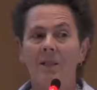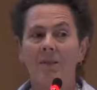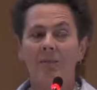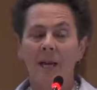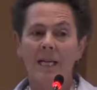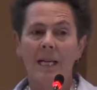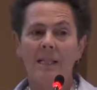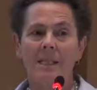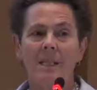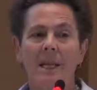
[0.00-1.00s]
you
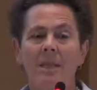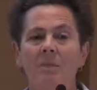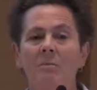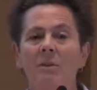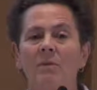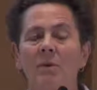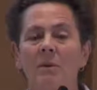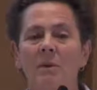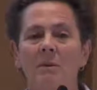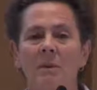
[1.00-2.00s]
finance it and you move
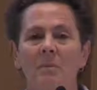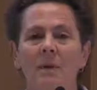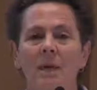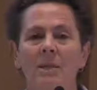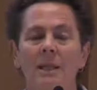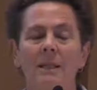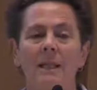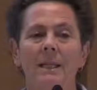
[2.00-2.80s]
forward with a project that